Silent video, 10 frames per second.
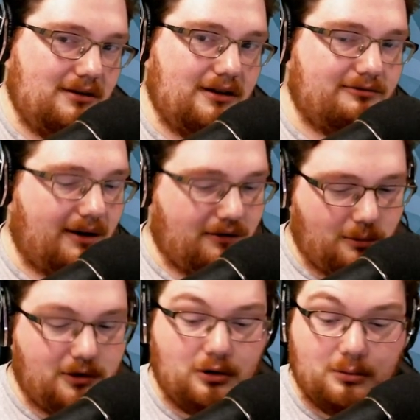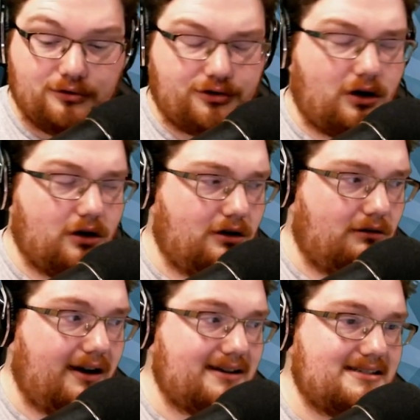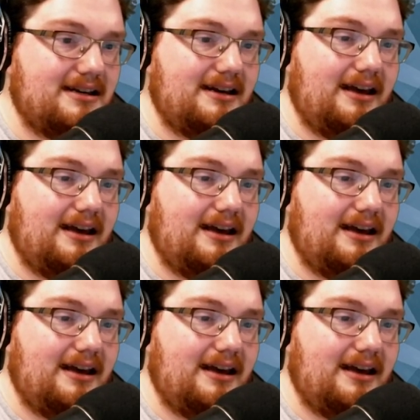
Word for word: If my Roman numerals are correct,